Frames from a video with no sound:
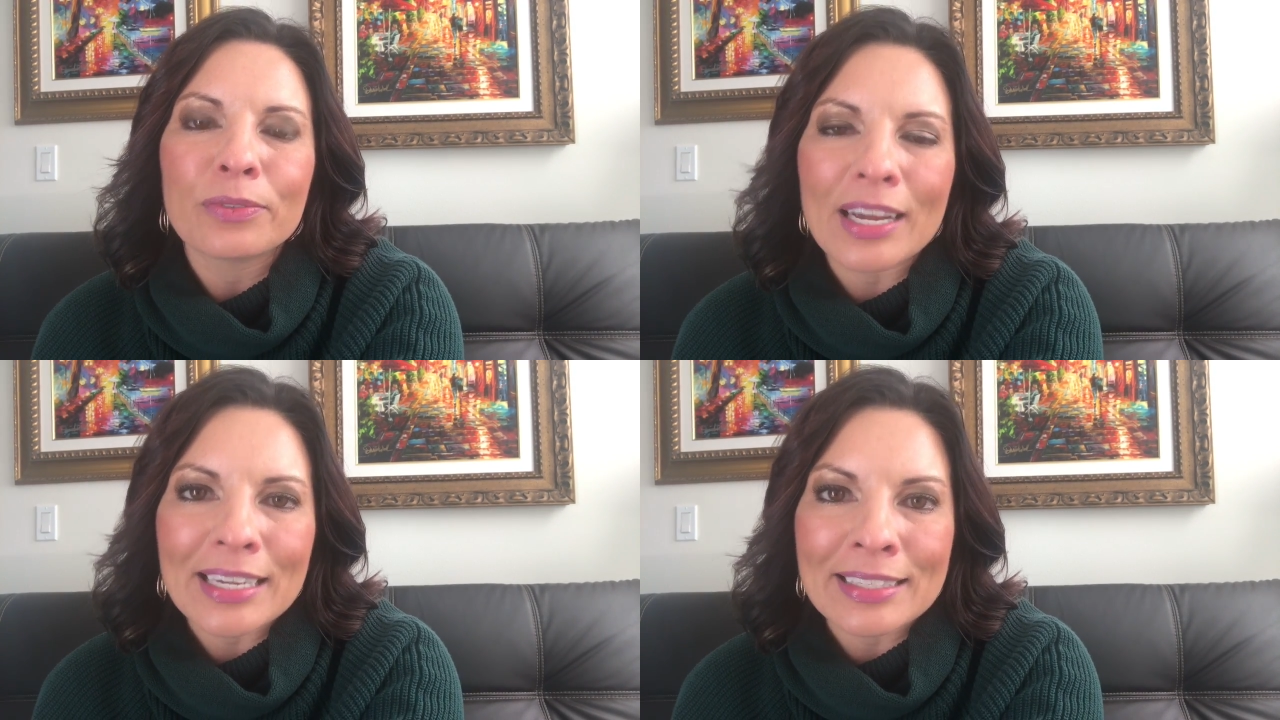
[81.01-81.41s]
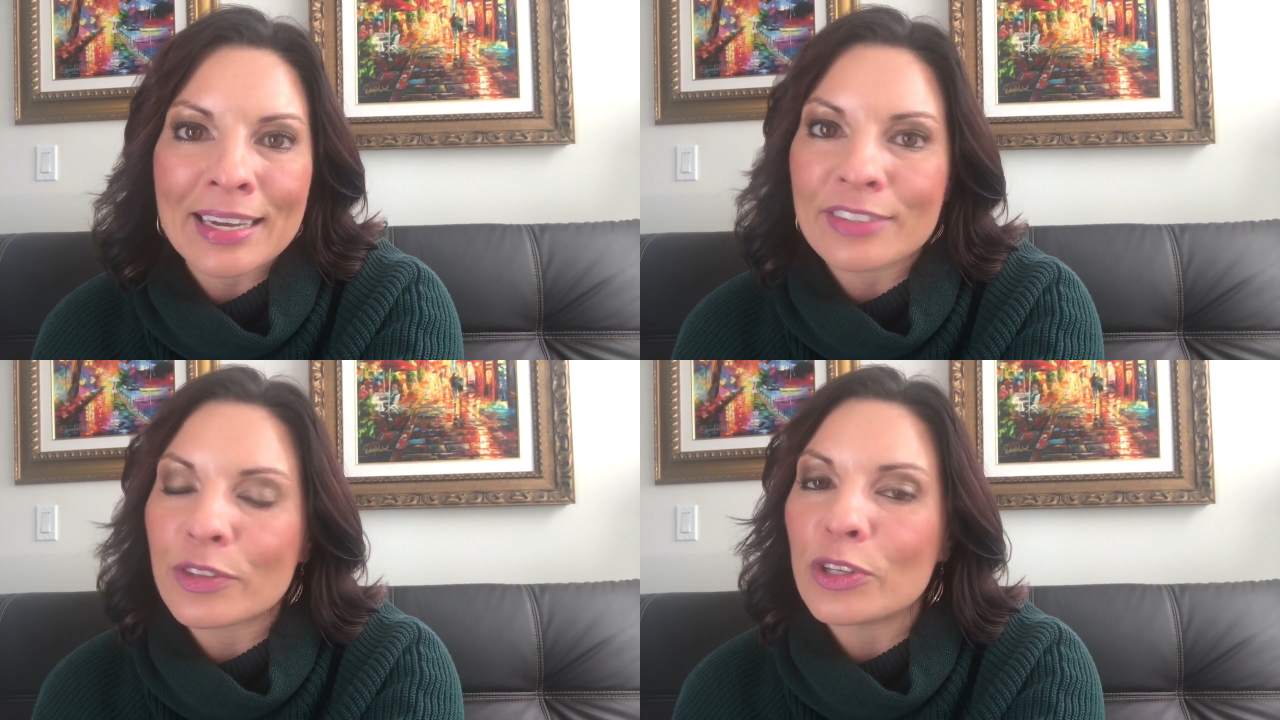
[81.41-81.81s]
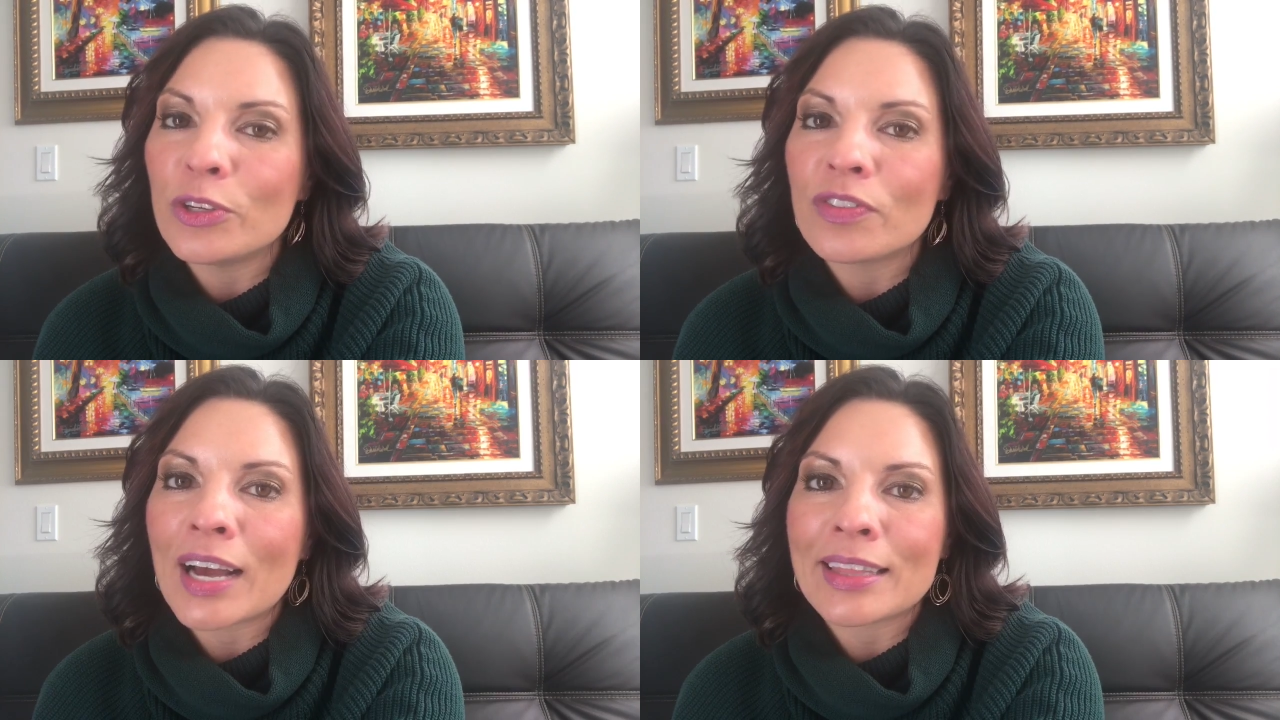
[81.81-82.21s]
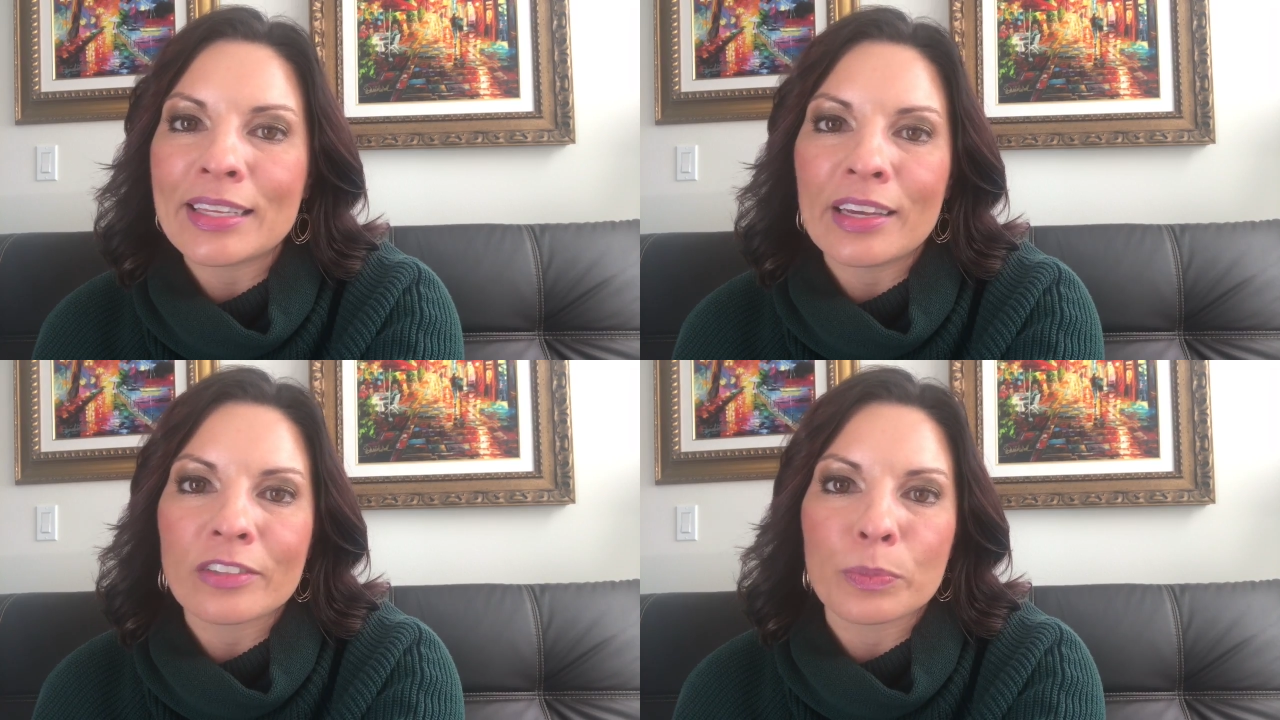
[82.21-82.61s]
Recognize that you've got
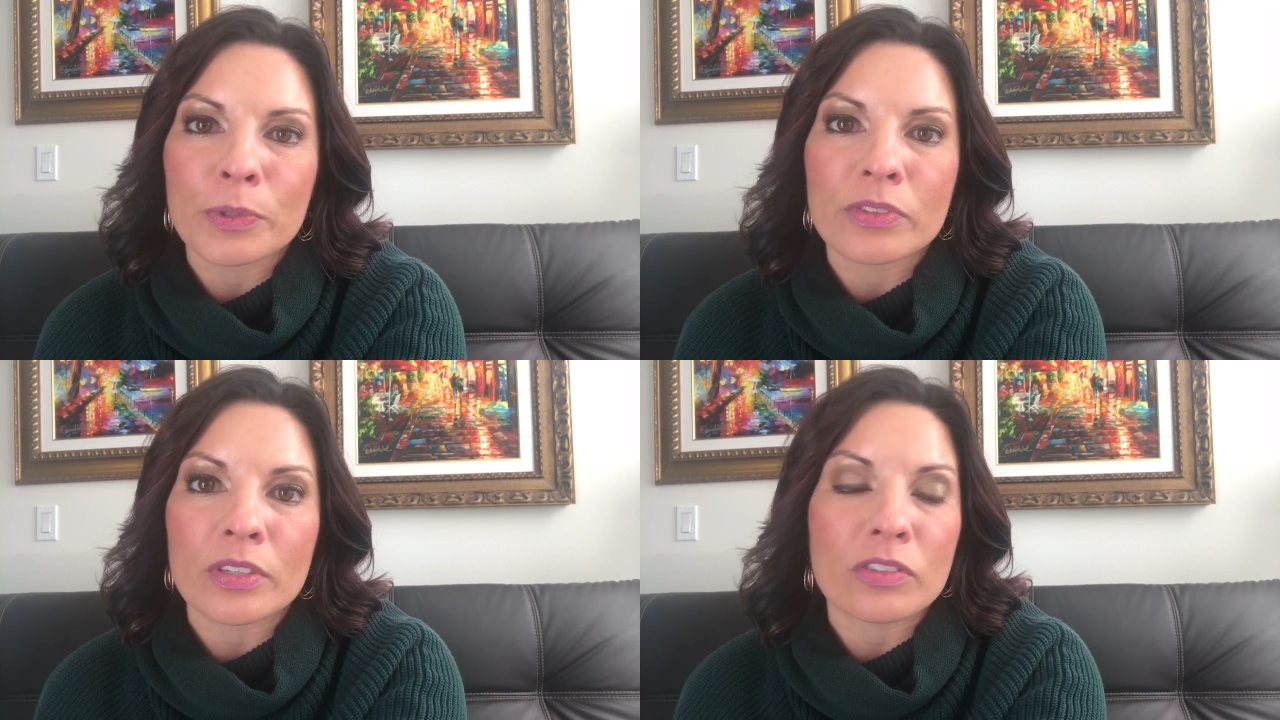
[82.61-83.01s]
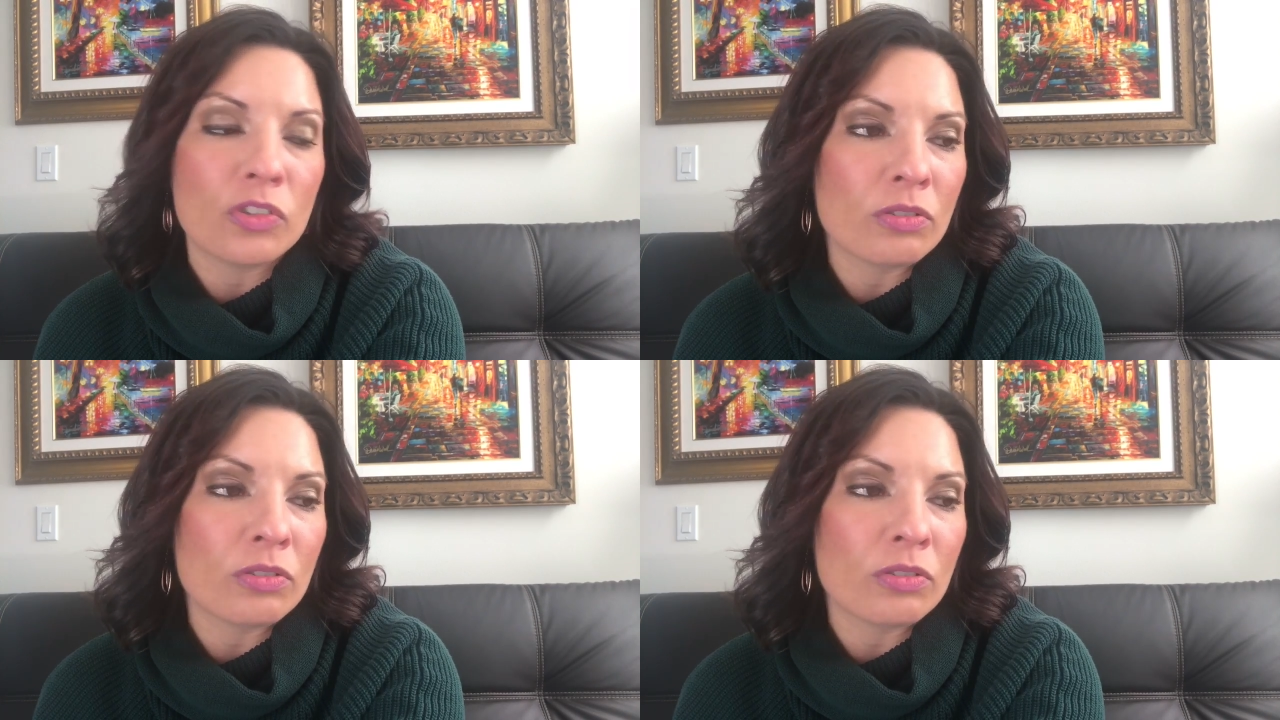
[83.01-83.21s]
the expertise.